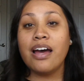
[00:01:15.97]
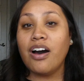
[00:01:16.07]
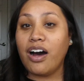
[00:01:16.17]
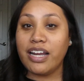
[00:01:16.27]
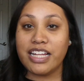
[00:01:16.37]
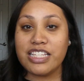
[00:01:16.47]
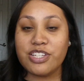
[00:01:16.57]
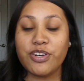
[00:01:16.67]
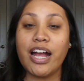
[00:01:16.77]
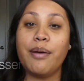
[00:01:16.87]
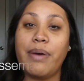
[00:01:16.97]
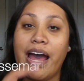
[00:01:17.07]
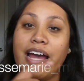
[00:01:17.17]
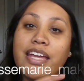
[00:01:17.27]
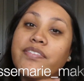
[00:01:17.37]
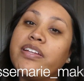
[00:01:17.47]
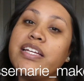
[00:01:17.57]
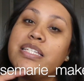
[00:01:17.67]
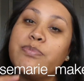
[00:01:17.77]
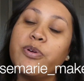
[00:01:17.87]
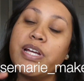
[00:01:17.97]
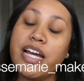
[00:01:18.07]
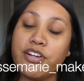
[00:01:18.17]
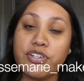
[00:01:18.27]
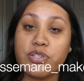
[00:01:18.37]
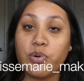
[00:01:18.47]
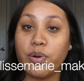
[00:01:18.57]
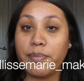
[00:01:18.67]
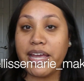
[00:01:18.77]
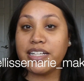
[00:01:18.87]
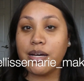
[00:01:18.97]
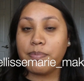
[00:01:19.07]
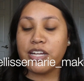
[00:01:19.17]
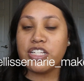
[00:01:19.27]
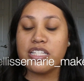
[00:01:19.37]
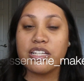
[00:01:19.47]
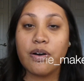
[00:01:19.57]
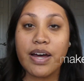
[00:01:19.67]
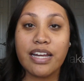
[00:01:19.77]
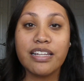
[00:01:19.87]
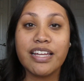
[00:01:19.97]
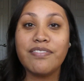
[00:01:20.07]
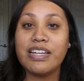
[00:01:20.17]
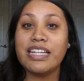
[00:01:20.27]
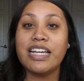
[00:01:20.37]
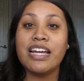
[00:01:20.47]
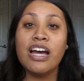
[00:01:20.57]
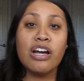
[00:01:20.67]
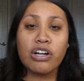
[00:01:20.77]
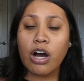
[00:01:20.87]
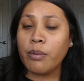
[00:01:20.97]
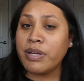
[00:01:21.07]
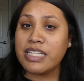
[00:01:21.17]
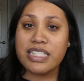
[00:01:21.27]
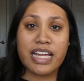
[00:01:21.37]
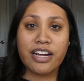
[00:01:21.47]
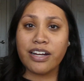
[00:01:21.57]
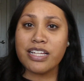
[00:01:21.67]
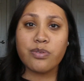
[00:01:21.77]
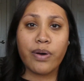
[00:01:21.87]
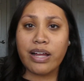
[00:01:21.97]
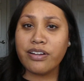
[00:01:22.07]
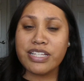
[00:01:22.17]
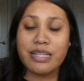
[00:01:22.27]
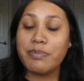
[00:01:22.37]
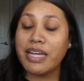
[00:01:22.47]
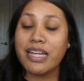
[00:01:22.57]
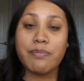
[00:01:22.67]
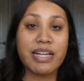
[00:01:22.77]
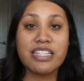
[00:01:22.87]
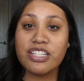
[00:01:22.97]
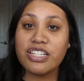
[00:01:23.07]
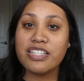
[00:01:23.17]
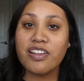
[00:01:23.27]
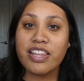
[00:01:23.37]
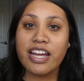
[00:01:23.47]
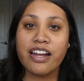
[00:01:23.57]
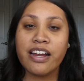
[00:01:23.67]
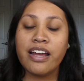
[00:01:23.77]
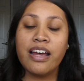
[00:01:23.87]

on Instagram at @EveliseMarie_makeup, and just go ahead and leave any comments there as well, or send me any messages on there.